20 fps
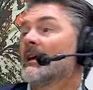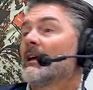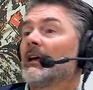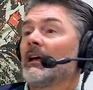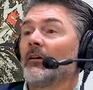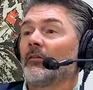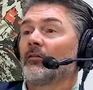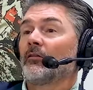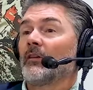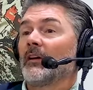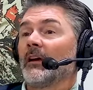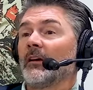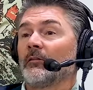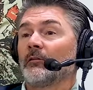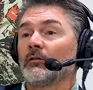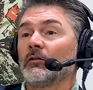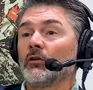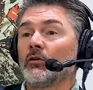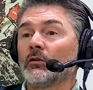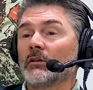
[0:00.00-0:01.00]
No. If
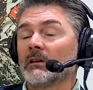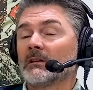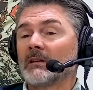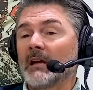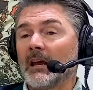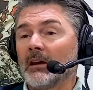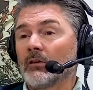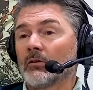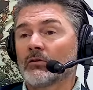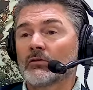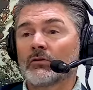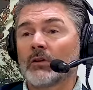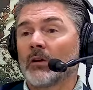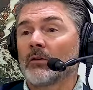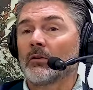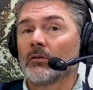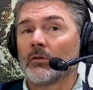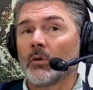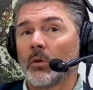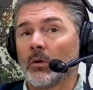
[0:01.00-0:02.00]
you could take your son
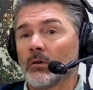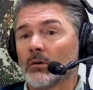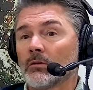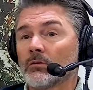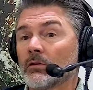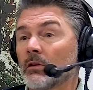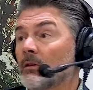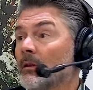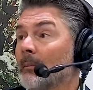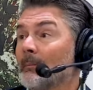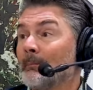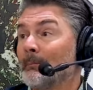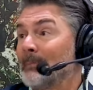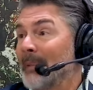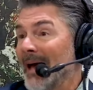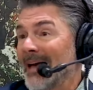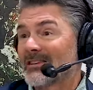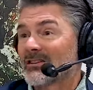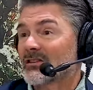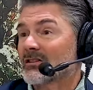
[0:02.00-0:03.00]
or daughter to the
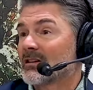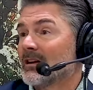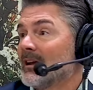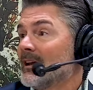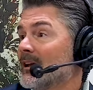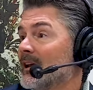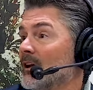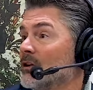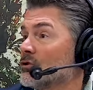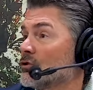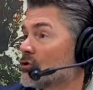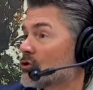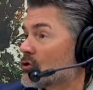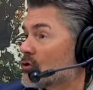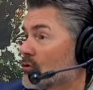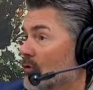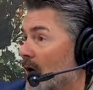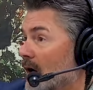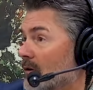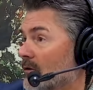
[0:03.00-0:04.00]
best
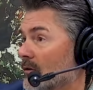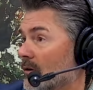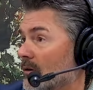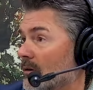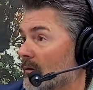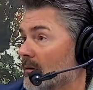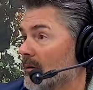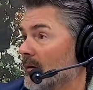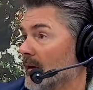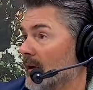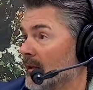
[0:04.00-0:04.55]
instructor